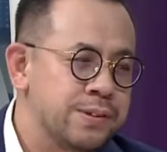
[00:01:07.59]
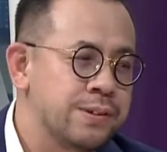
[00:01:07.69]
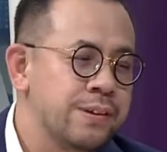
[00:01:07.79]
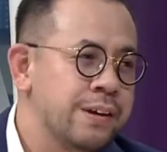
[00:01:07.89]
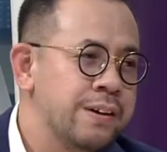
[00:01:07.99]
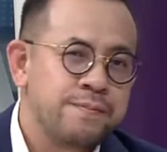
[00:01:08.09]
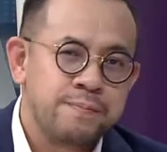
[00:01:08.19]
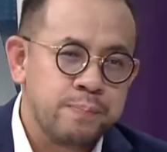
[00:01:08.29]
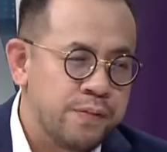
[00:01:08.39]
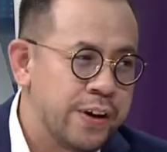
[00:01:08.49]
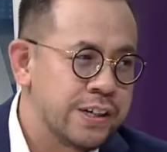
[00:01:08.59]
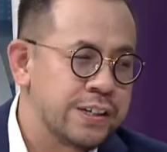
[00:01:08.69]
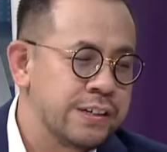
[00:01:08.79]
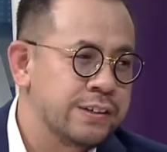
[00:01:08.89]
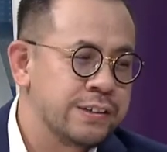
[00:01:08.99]
are absolutely
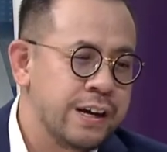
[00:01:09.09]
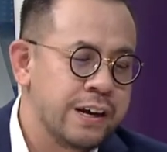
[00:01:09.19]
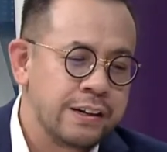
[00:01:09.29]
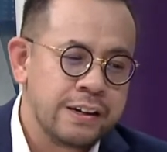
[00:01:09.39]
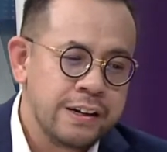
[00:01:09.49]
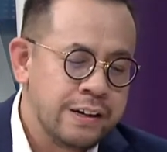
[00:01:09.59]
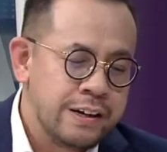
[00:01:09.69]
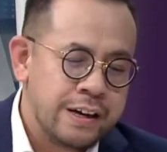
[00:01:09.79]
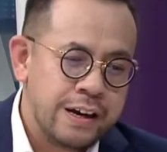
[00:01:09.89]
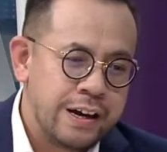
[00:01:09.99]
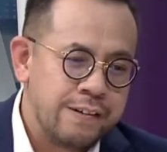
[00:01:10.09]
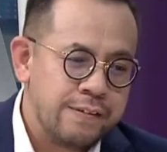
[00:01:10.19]
professionals and,